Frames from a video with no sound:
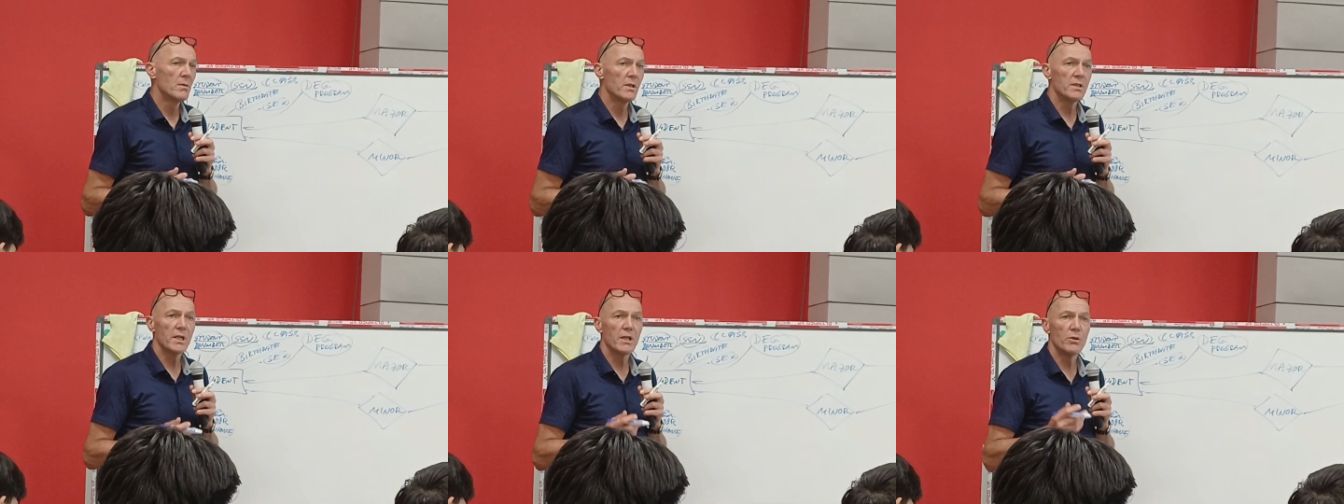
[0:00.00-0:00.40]

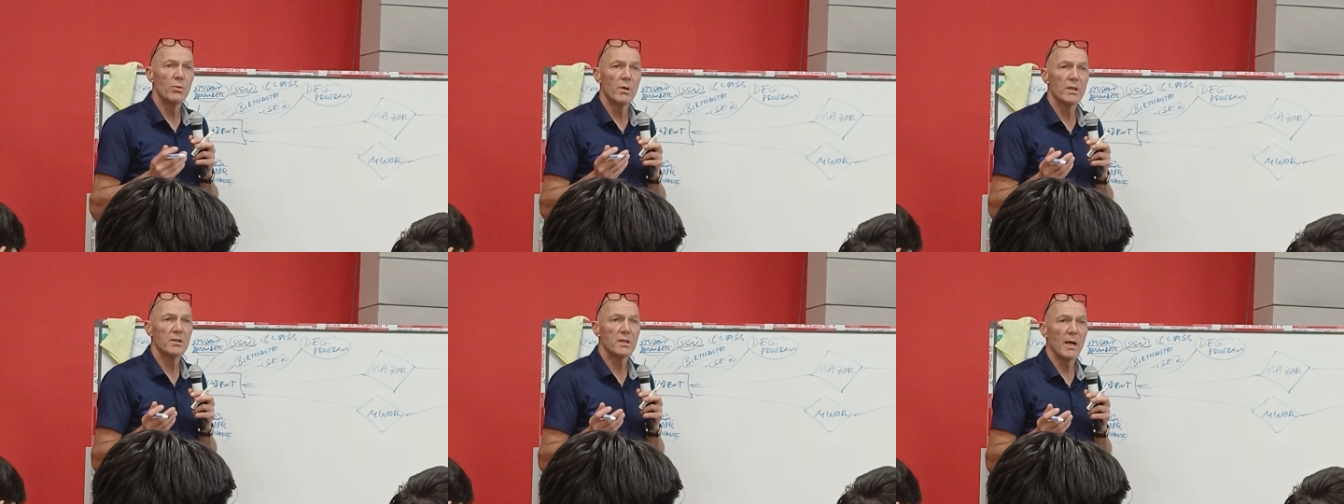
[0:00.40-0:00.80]
Is that
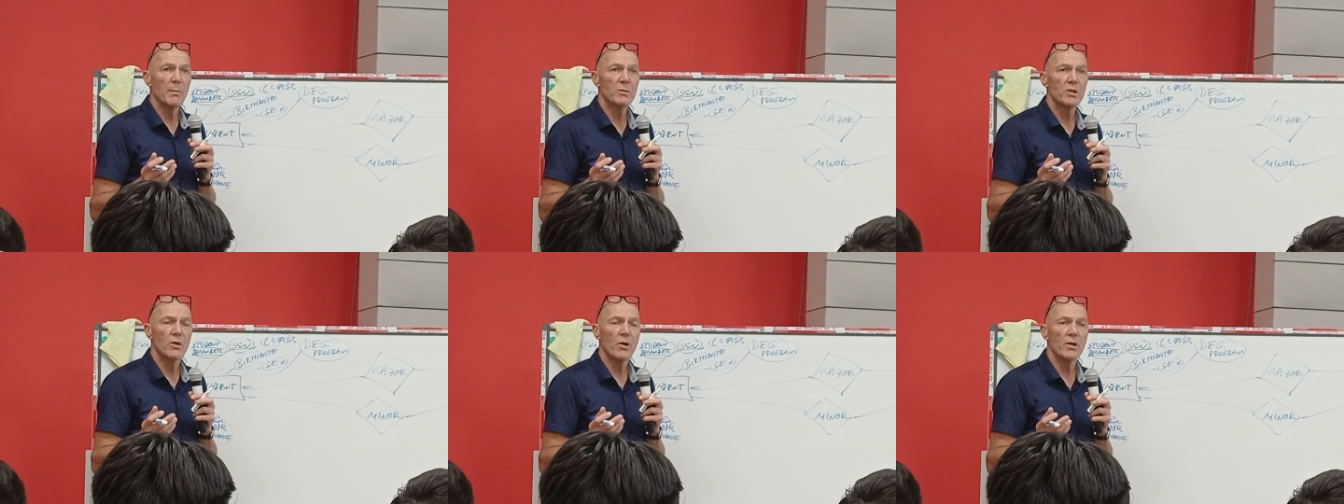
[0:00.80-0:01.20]
your
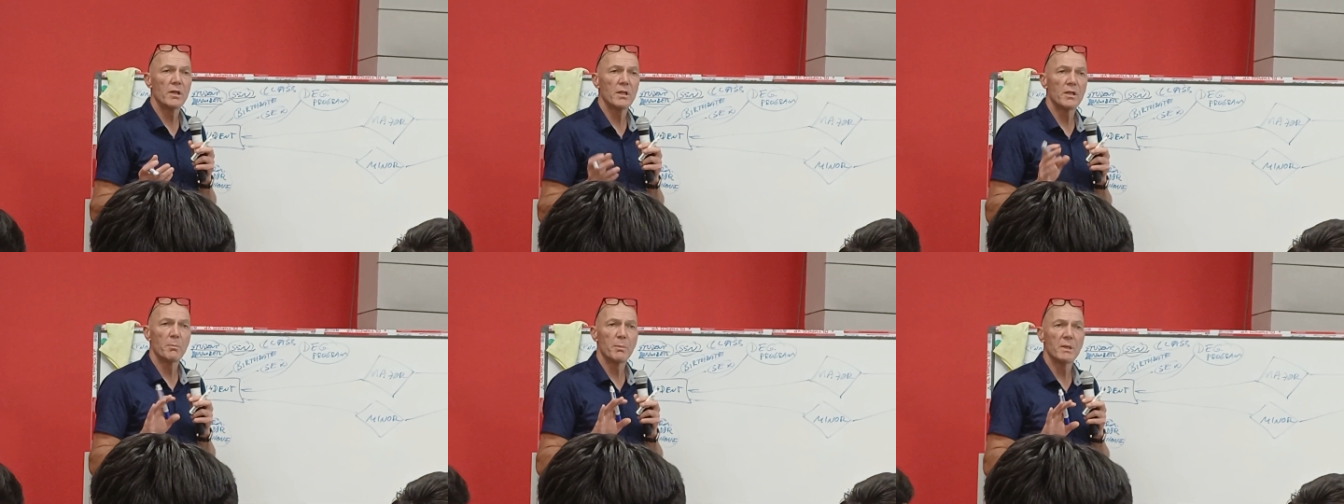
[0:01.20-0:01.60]
assumption or
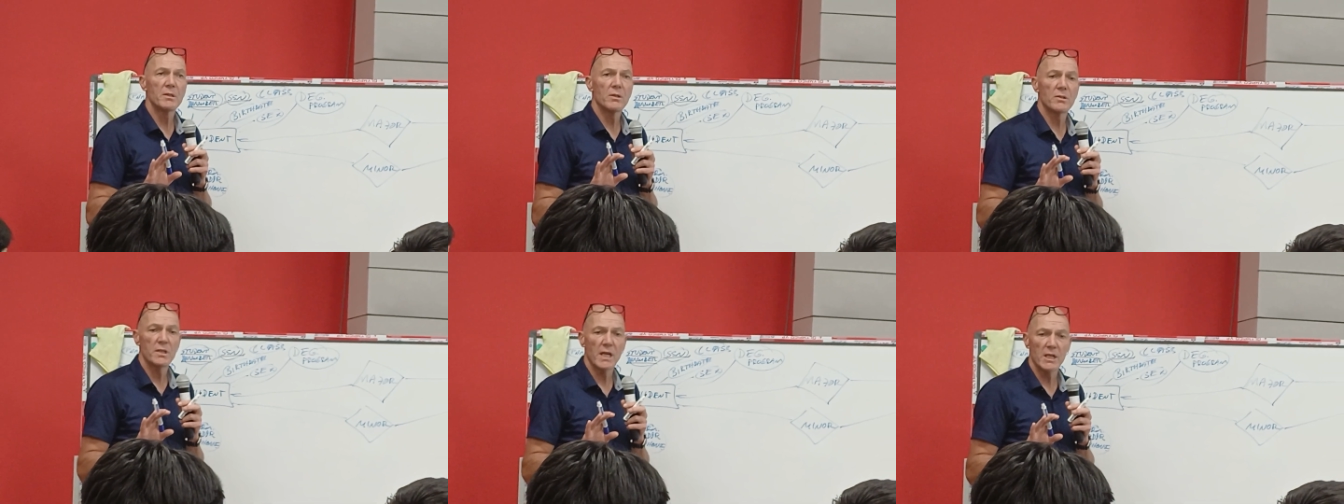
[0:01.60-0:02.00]
did the
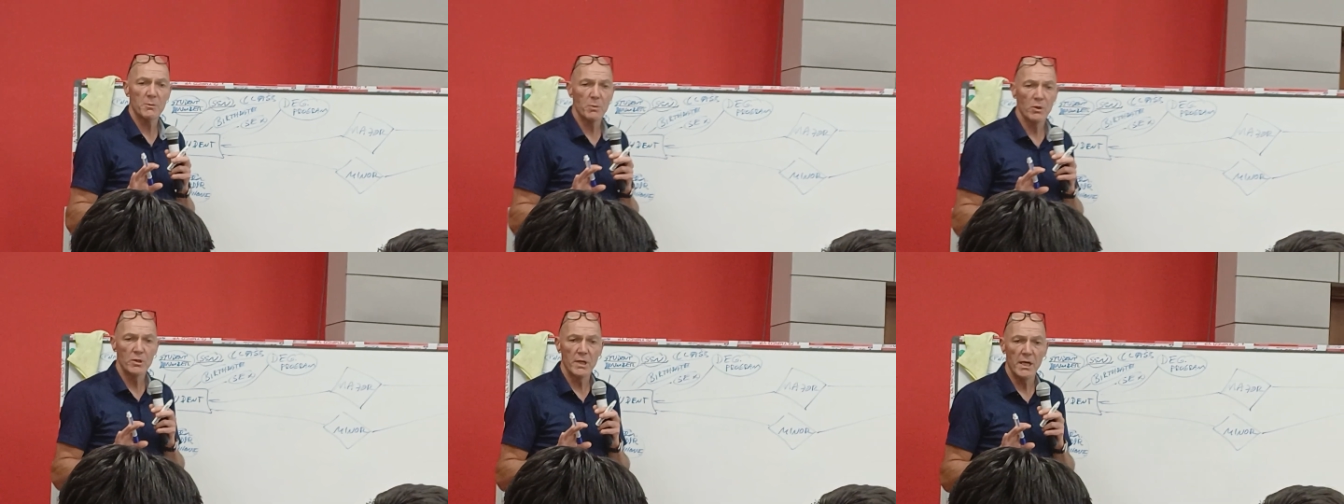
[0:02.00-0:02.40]
business
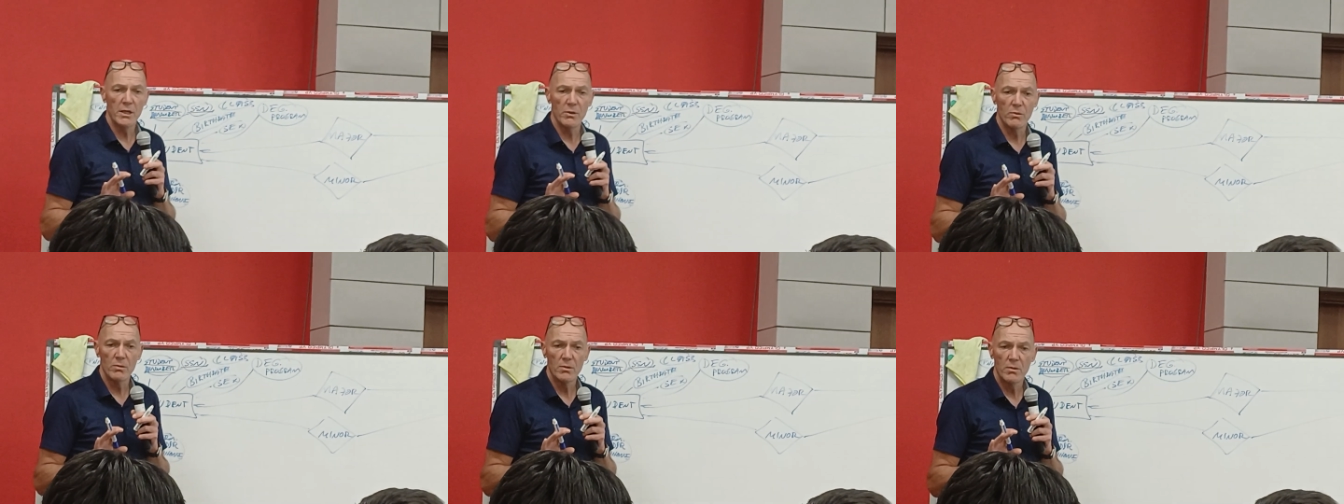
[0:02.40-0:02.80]
expert tell you?